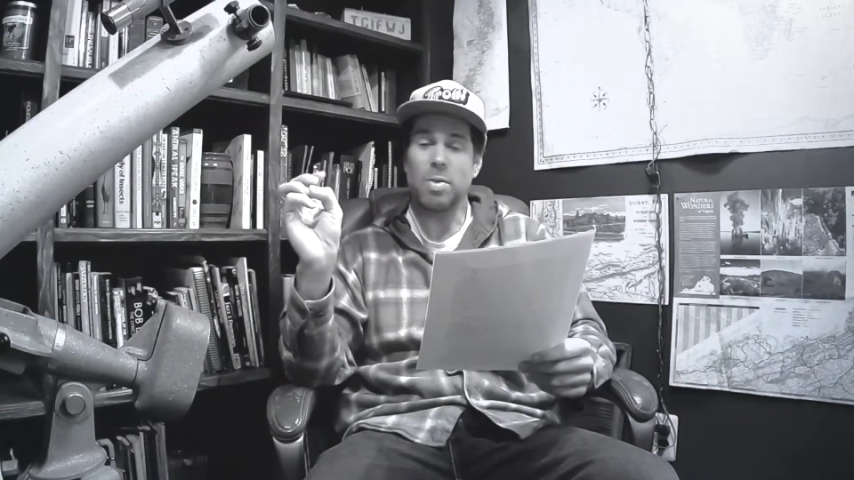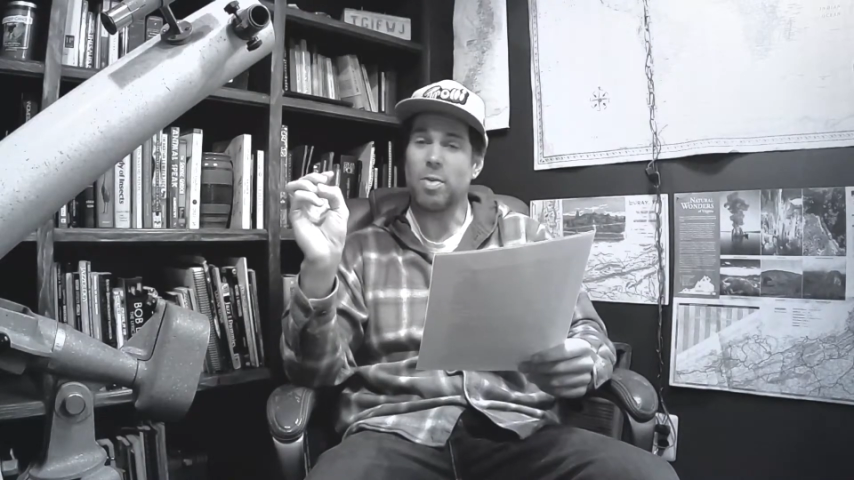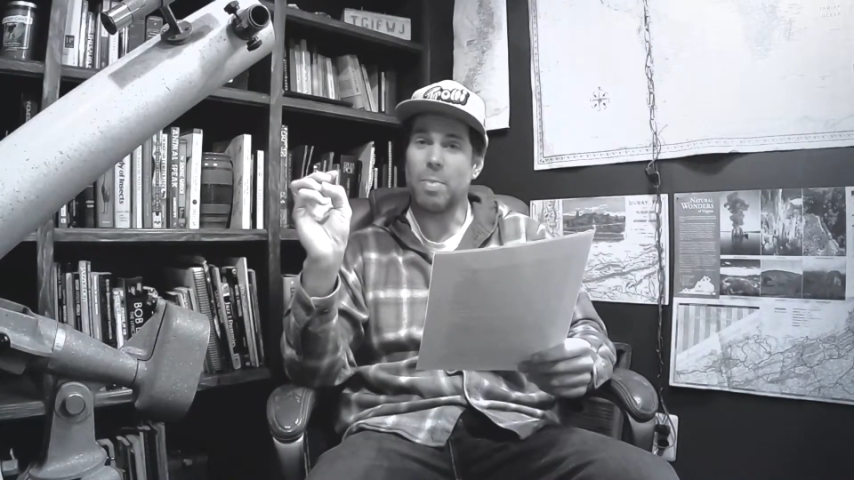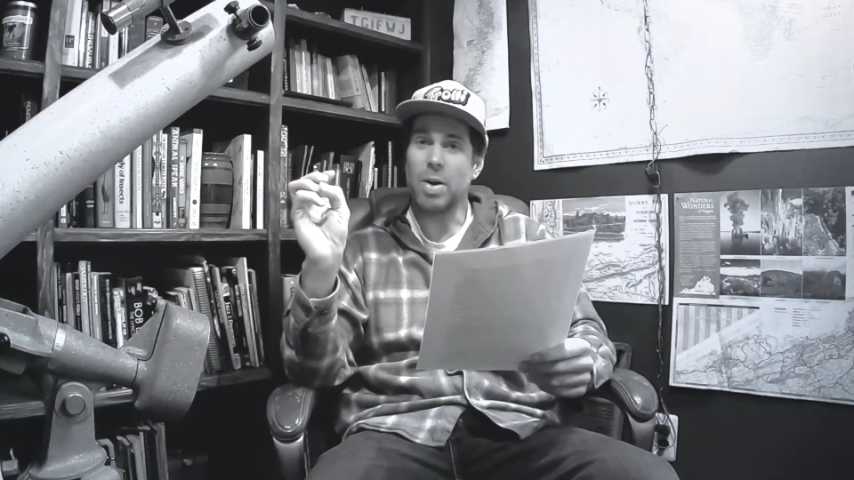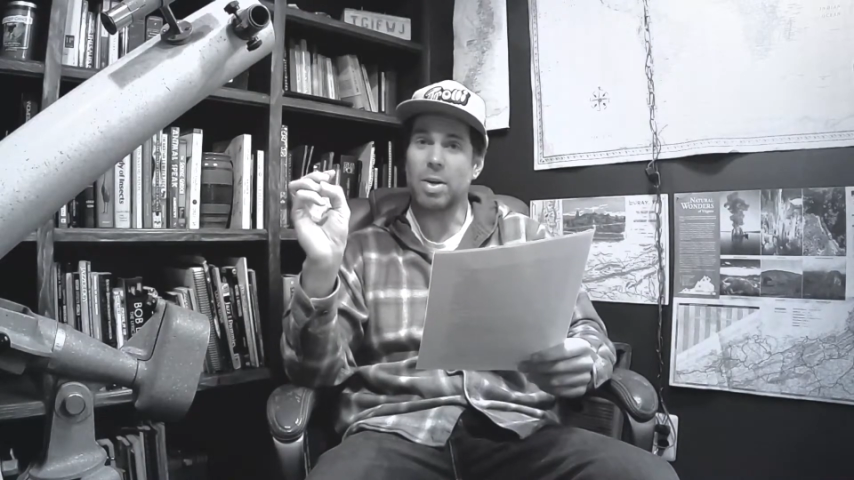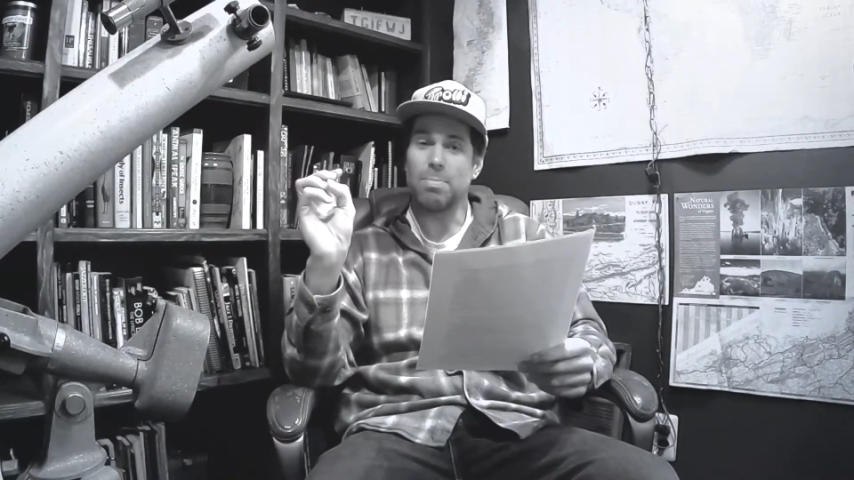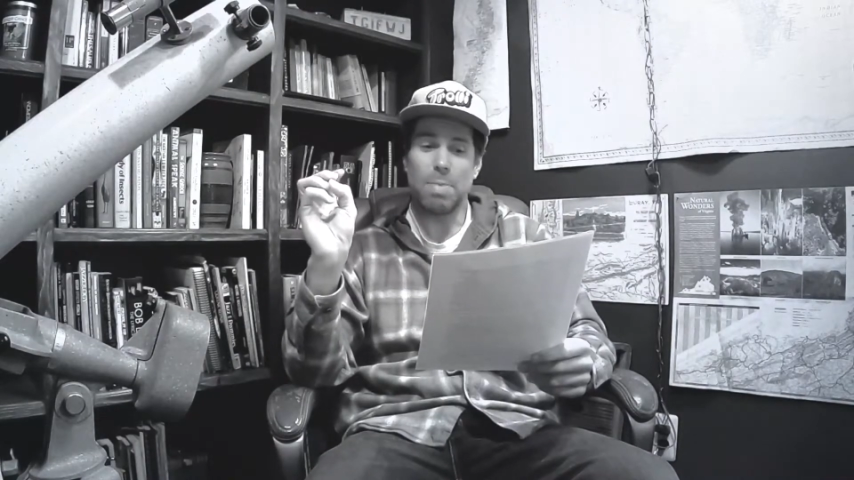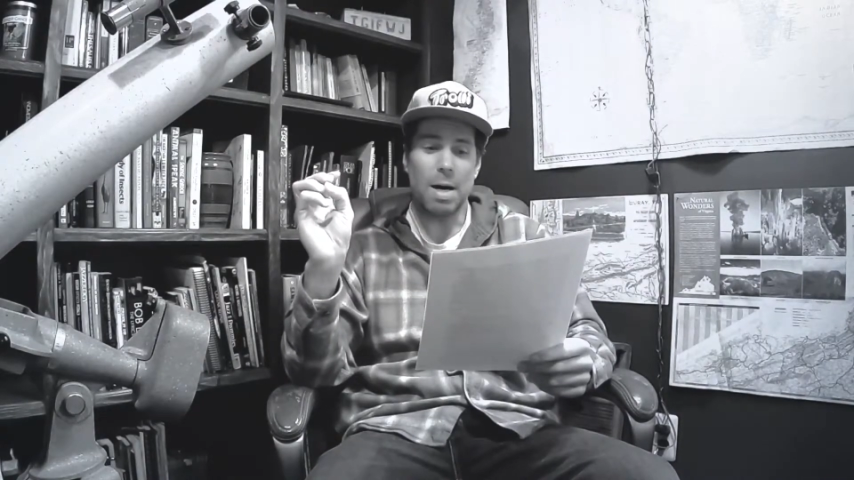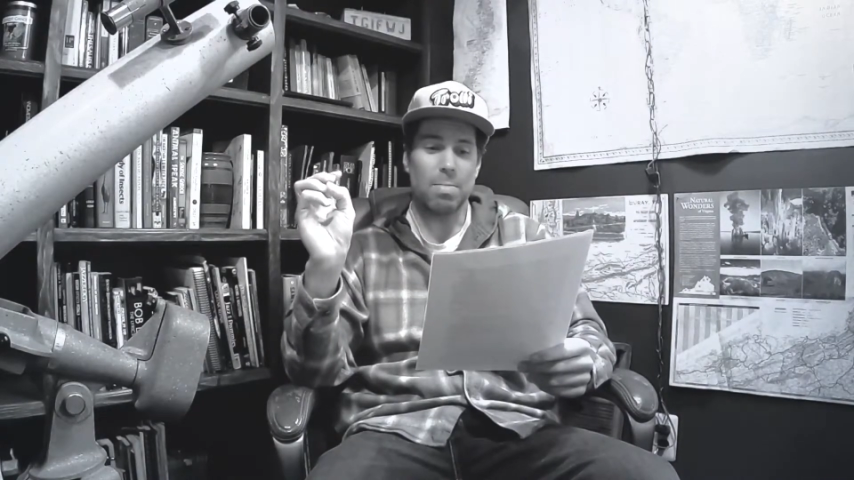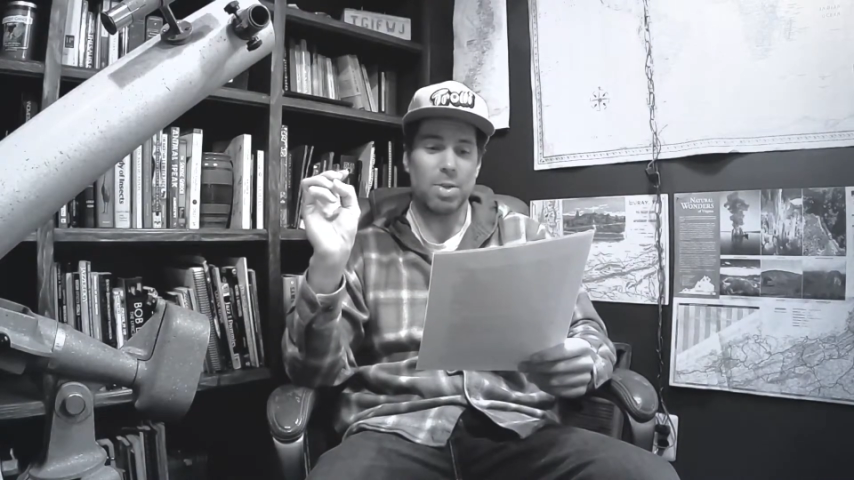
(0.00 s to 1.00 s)
of American
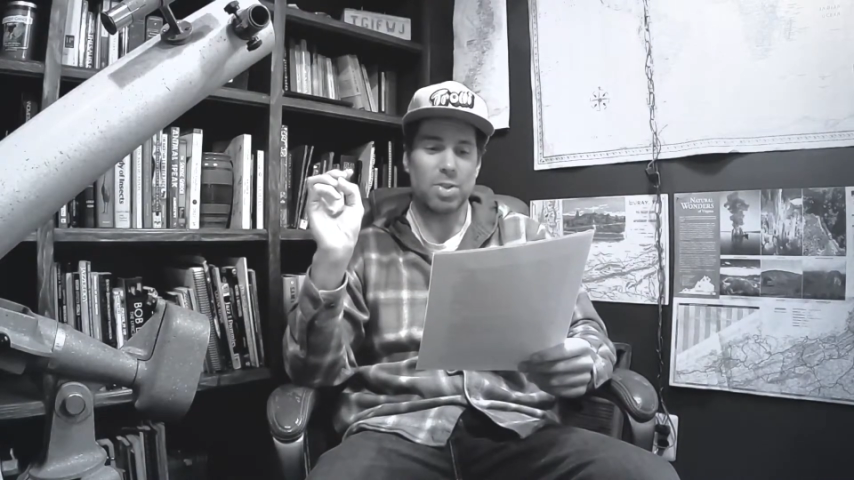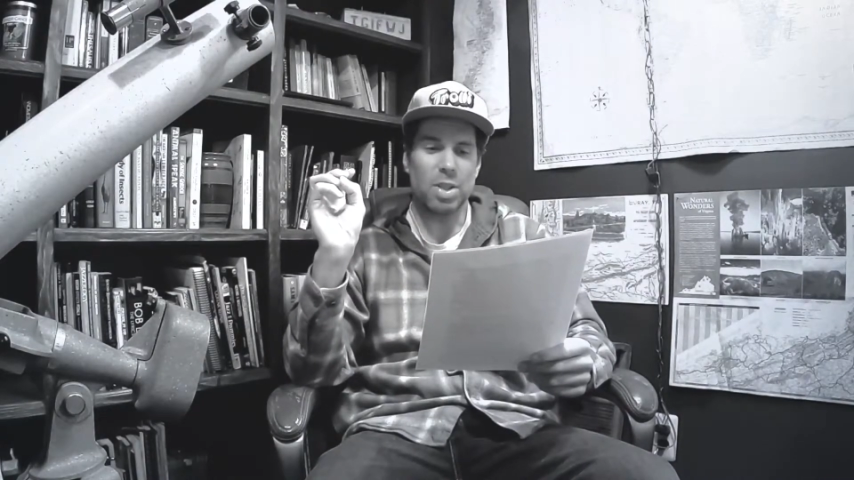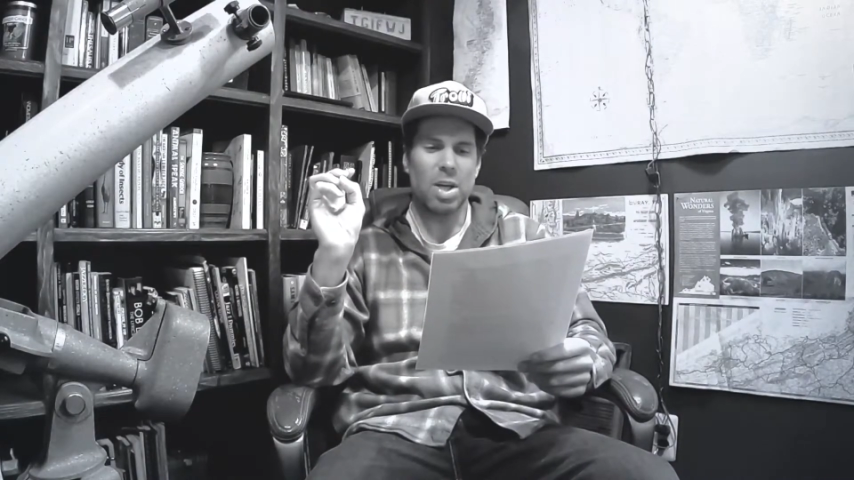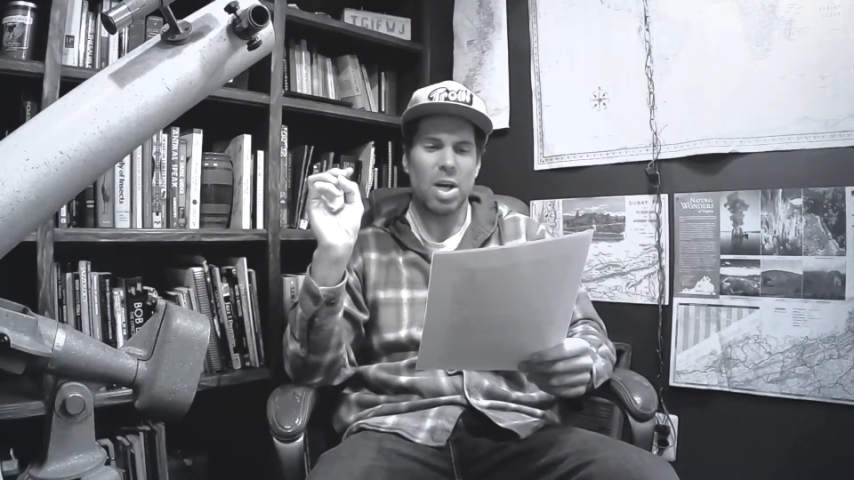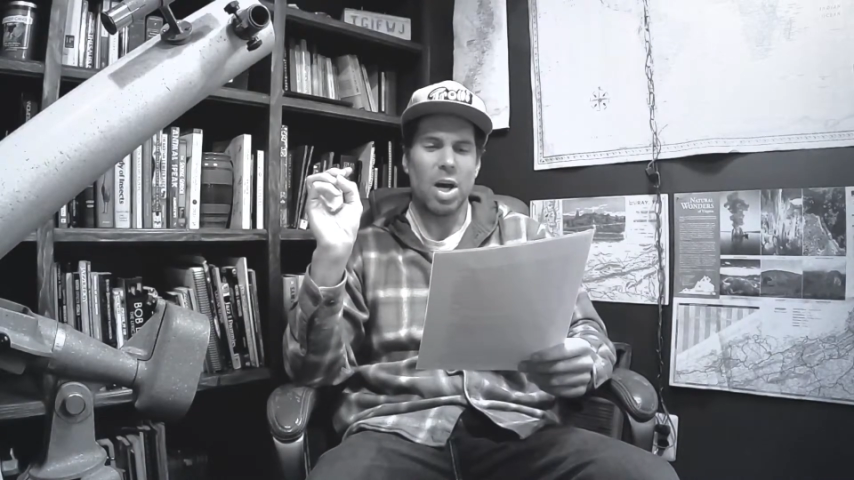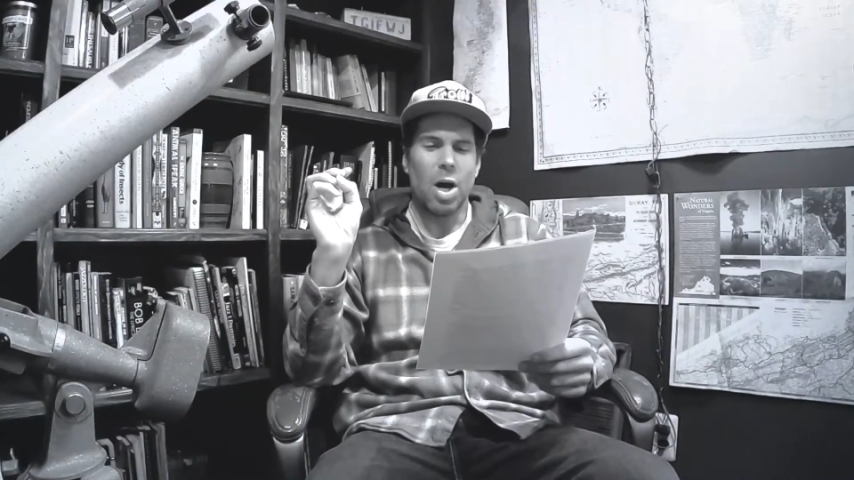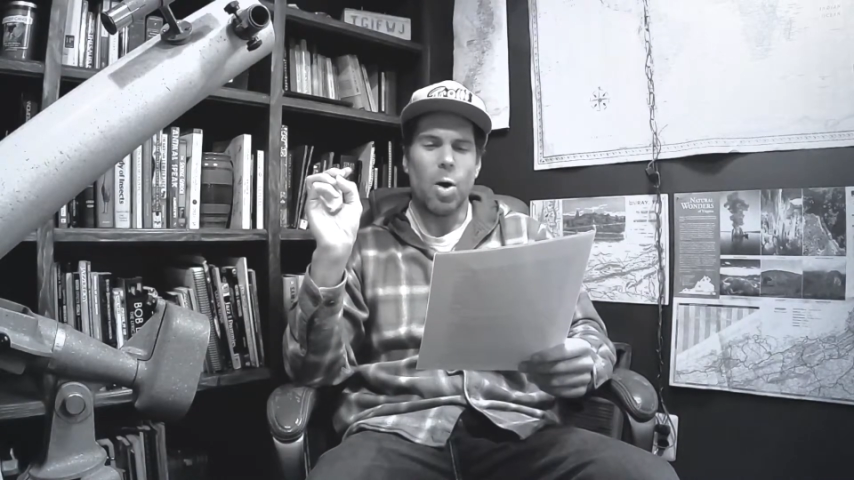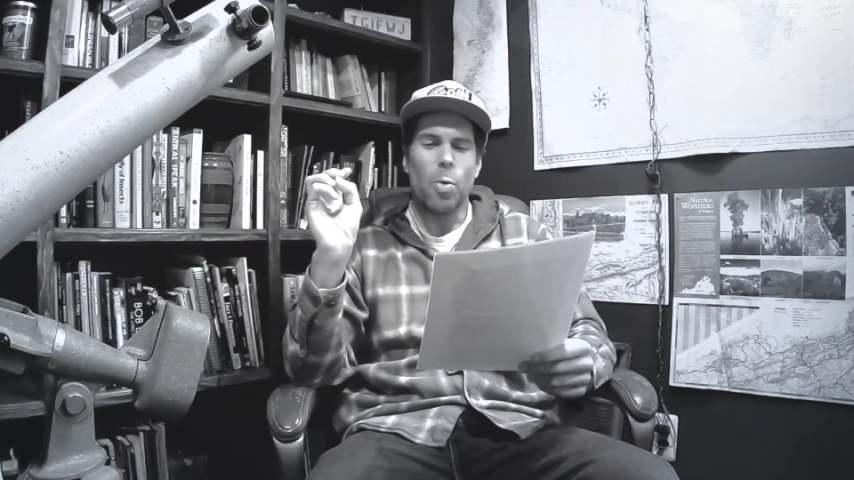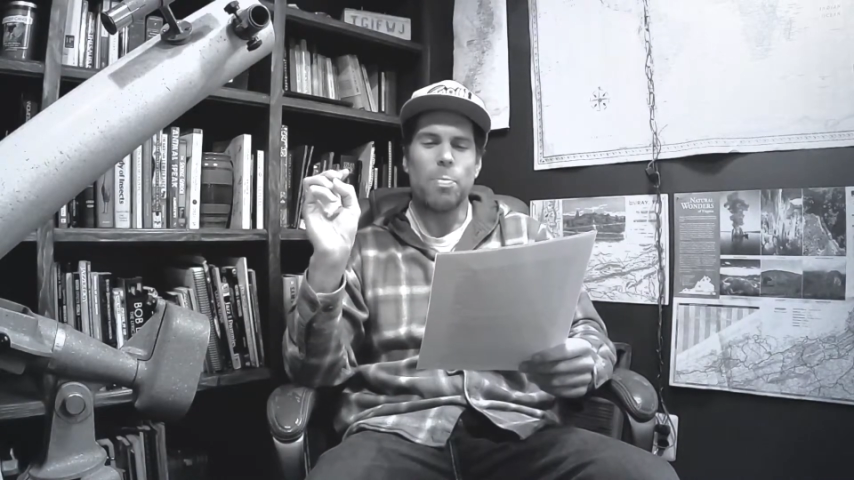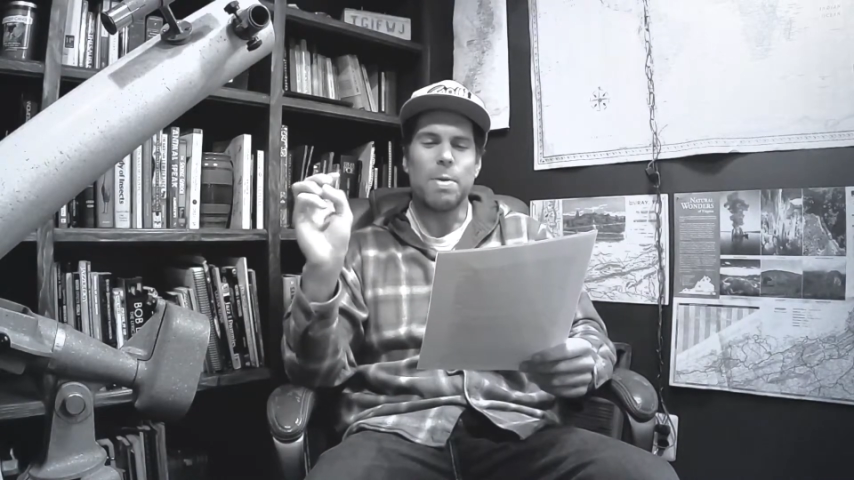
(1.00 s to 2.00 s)
pop music,
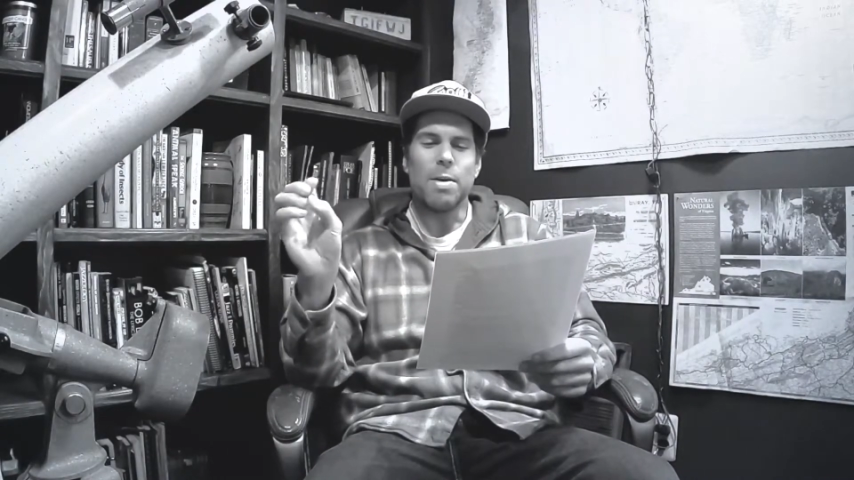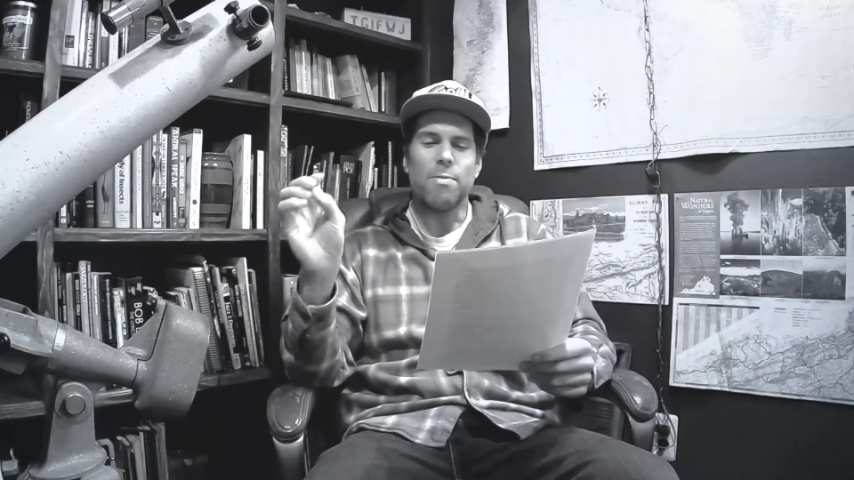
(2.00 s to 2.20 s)
would be a